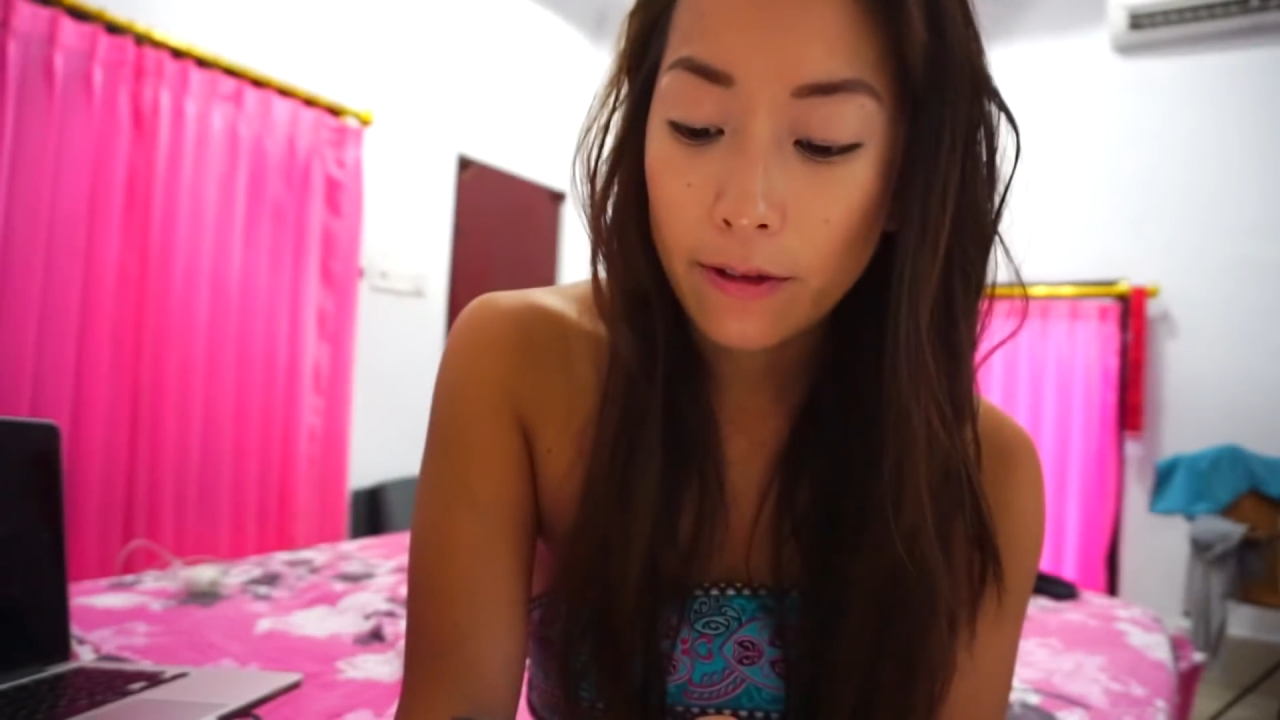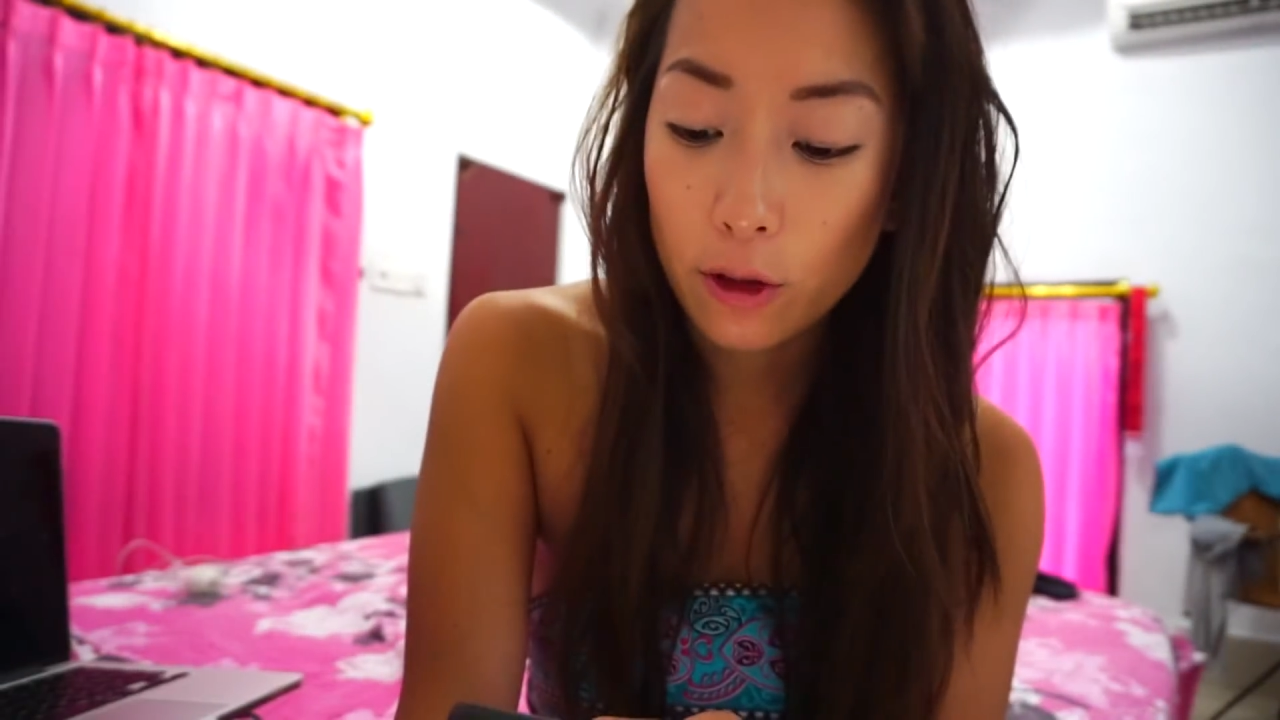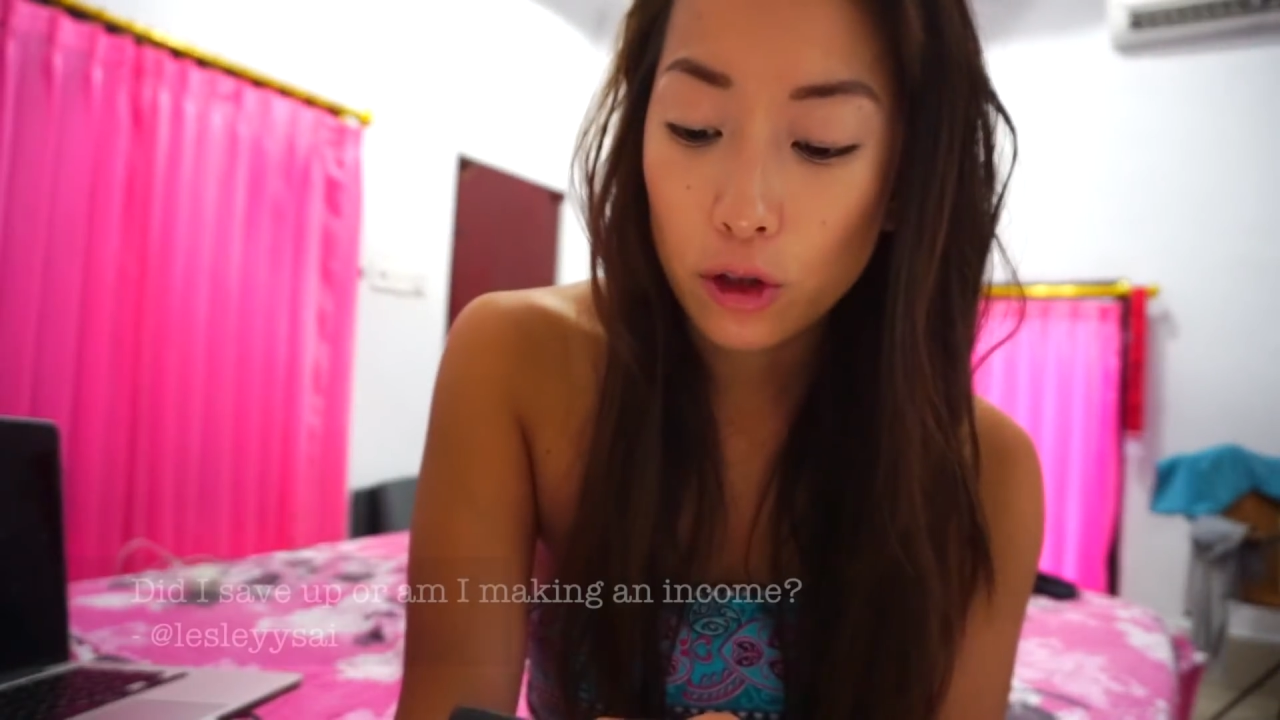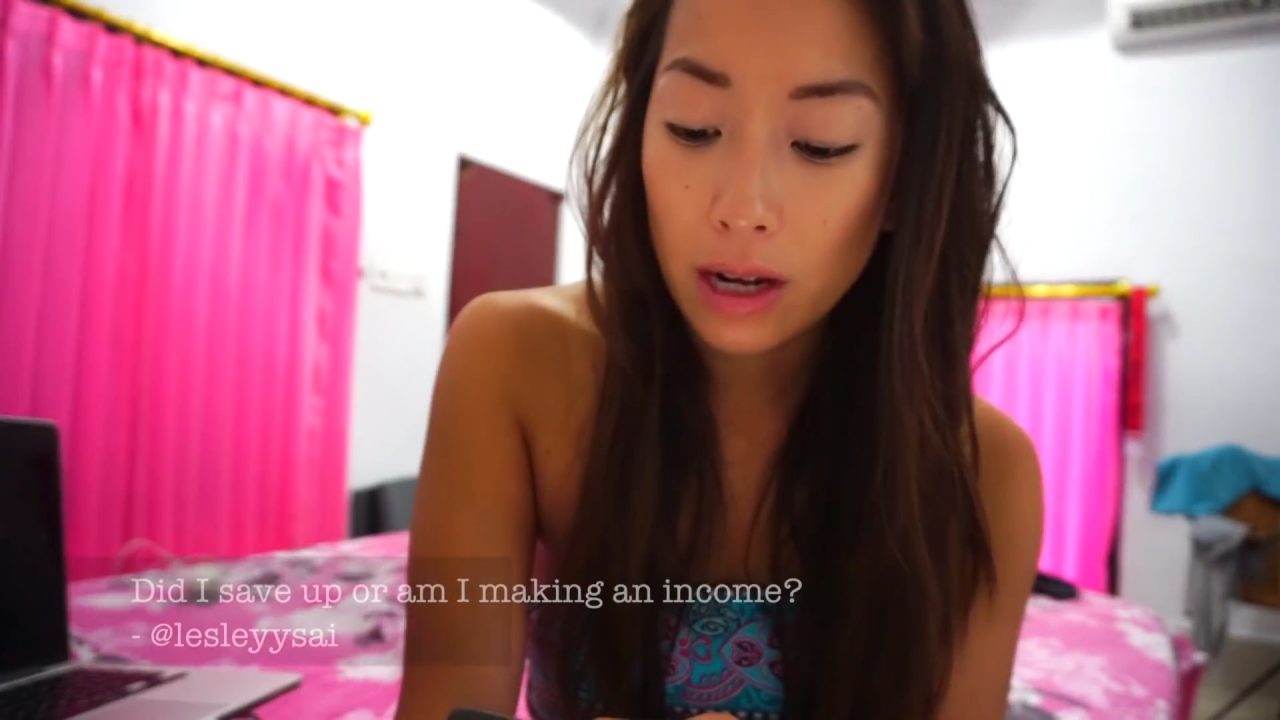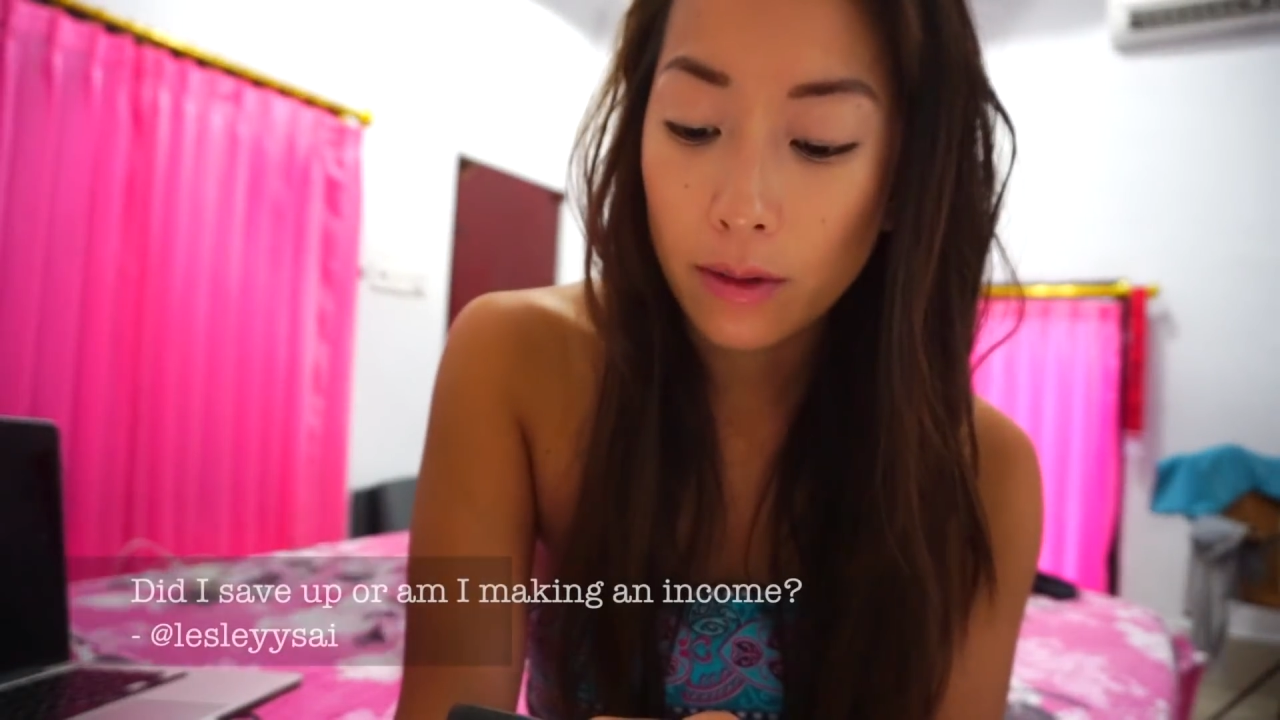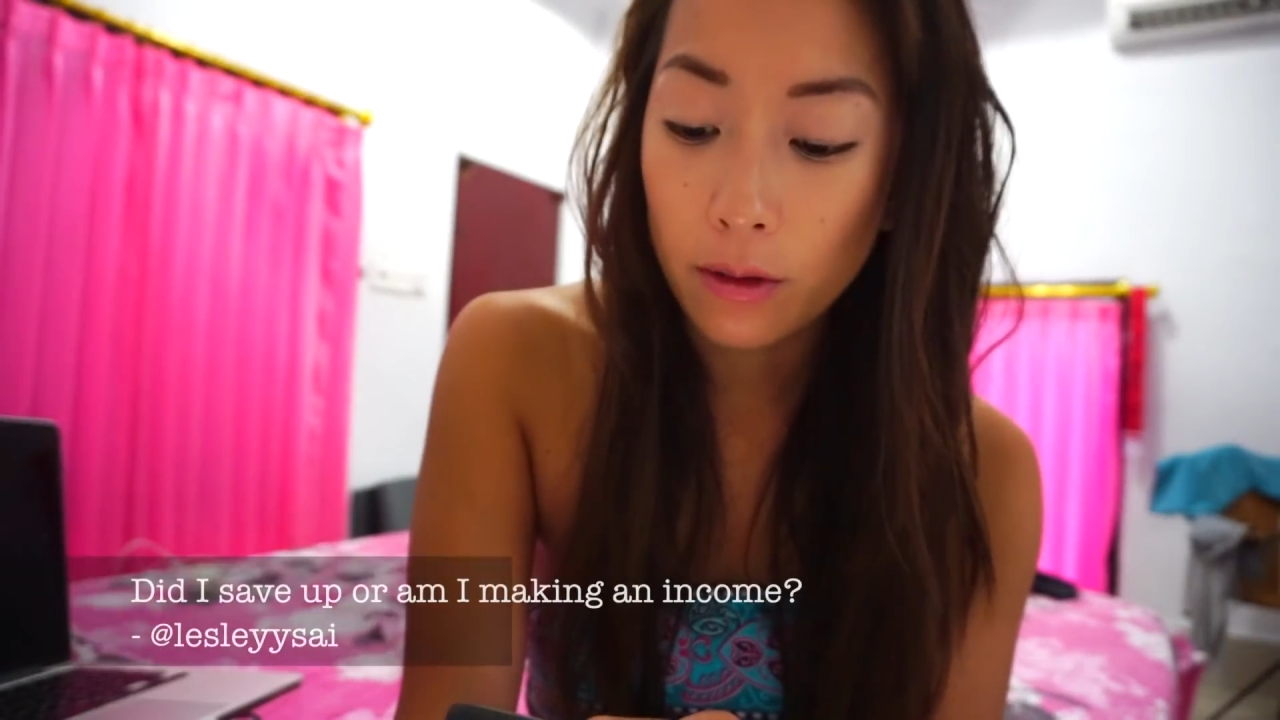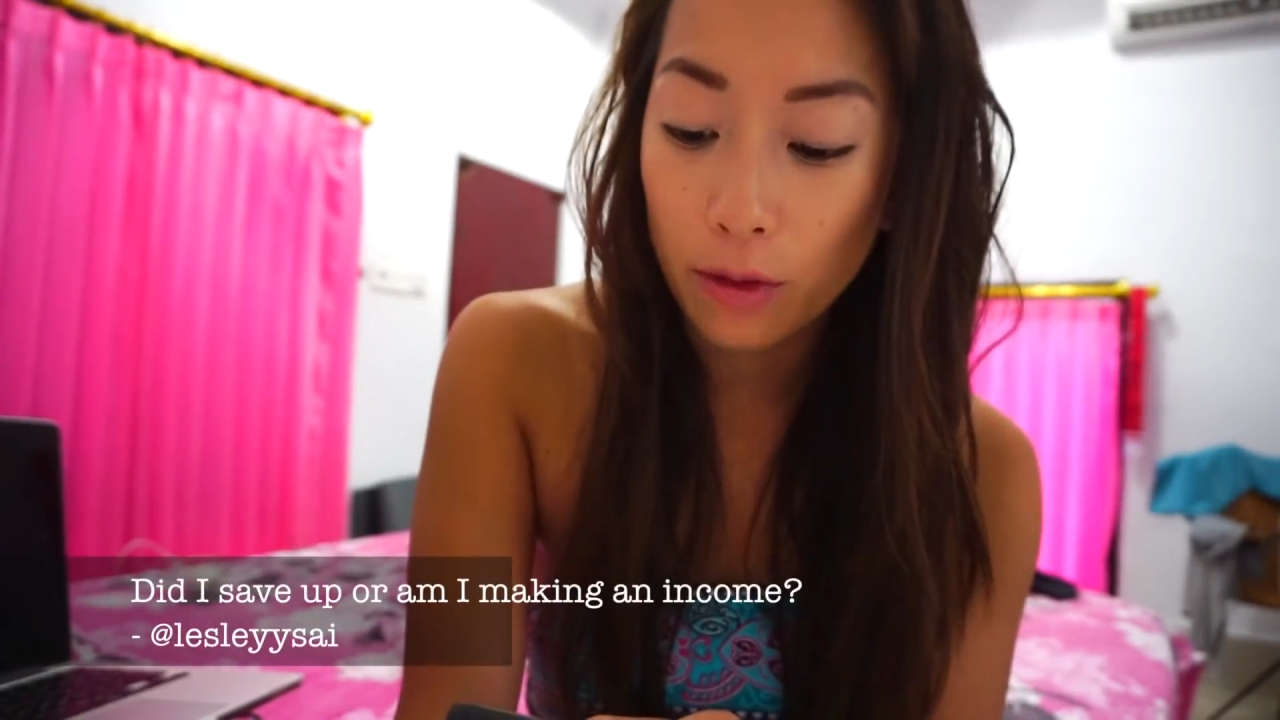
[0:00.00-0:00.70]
up for travel